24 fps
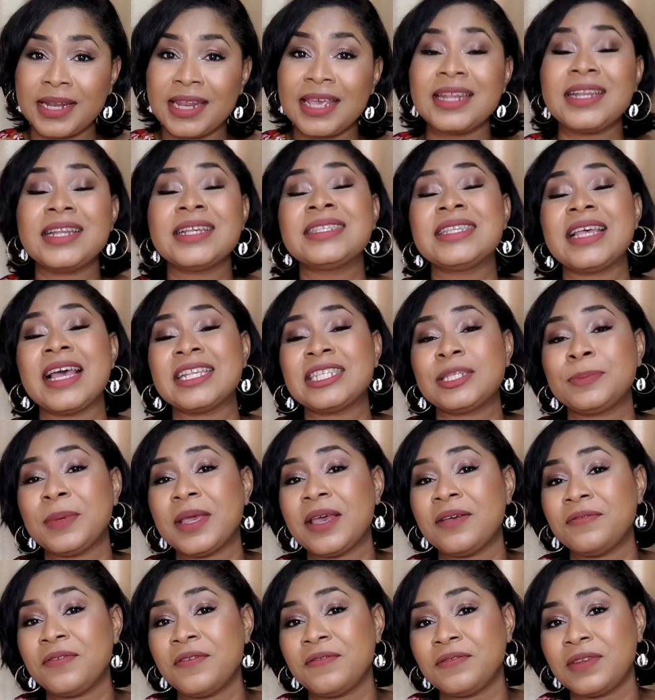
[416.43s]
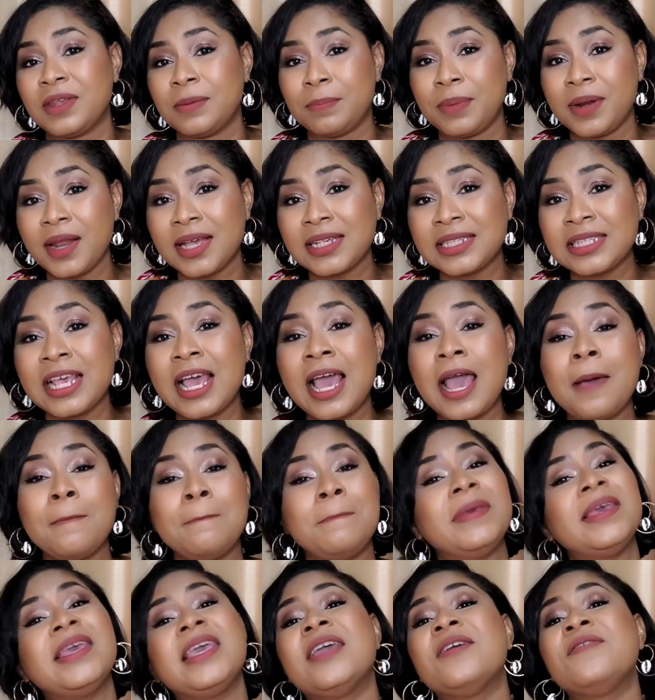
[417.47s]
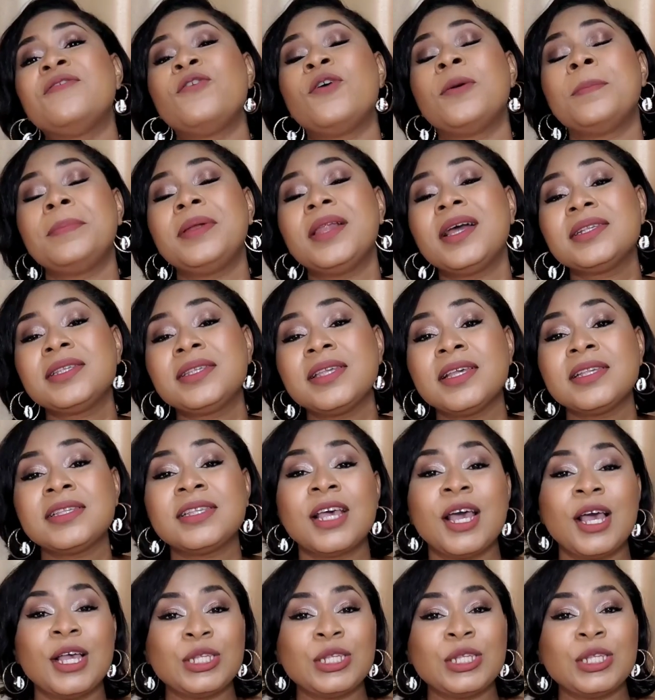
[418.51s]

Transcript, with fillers: It is SPF 50+, PA4+.